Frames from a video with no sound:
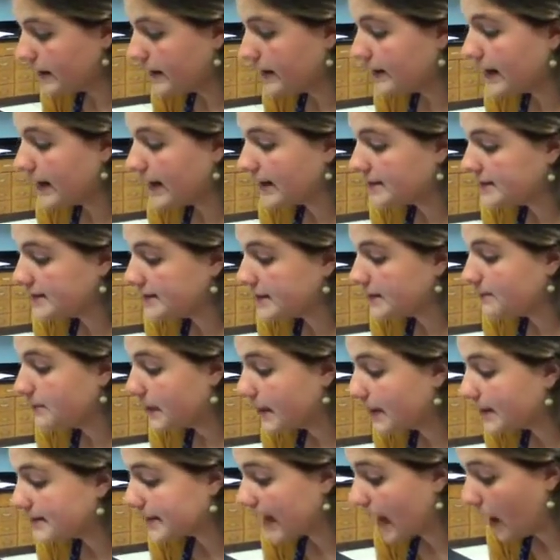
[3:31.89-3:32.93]
It has the
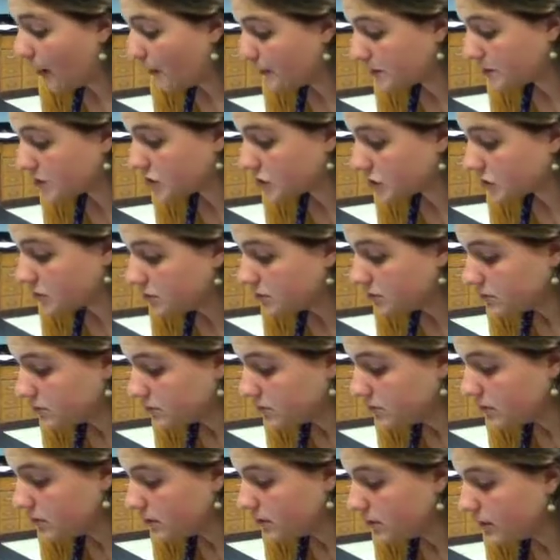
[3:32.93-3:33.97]
biggest aperture,
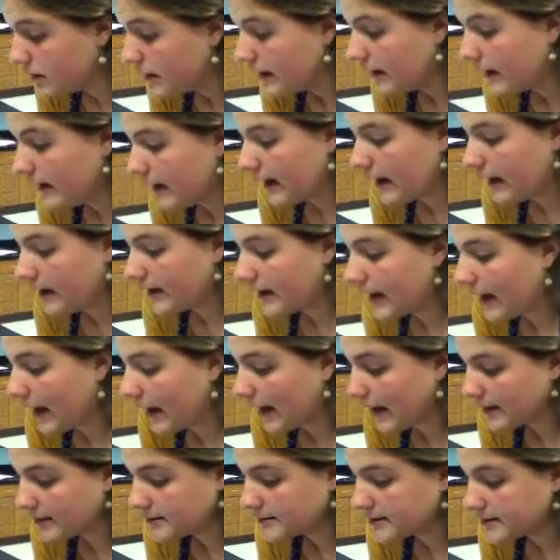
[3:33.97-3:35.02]
and it
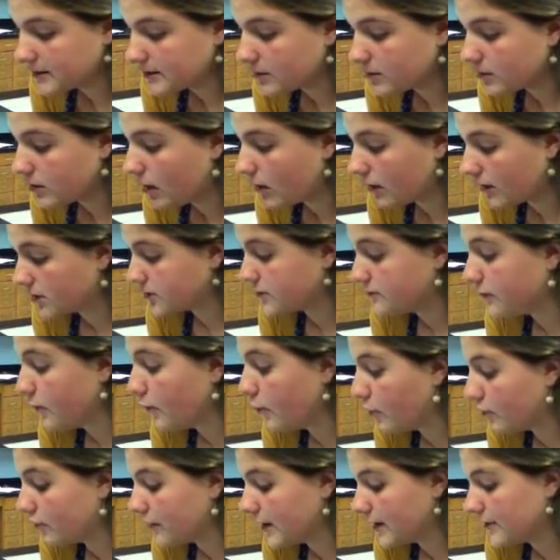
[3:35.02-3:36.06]
has the longest
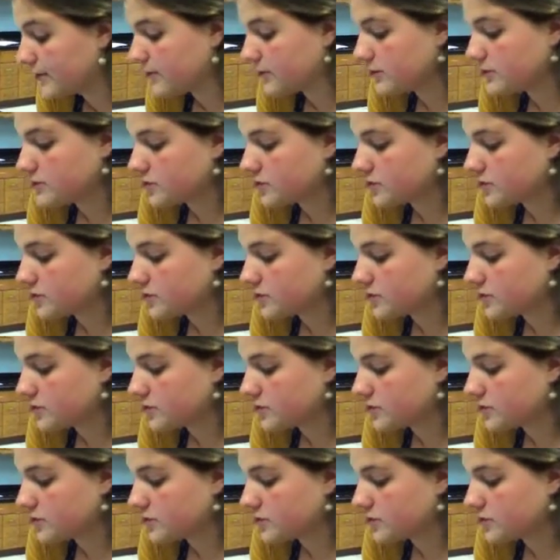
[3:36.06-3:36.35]
focal length.